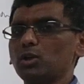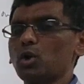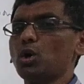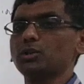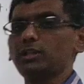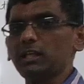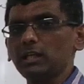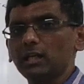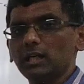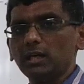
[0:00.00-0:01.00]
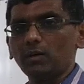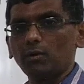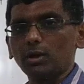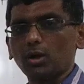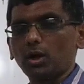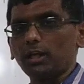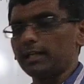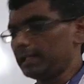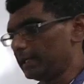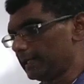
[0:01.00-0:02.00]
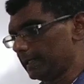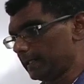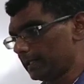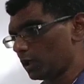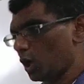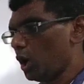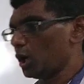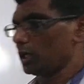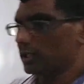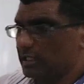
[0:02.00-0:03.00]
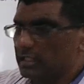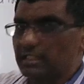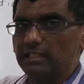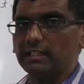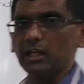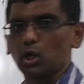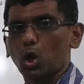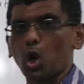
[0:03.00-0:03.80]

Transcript: causing what do you call it, the coil to turn.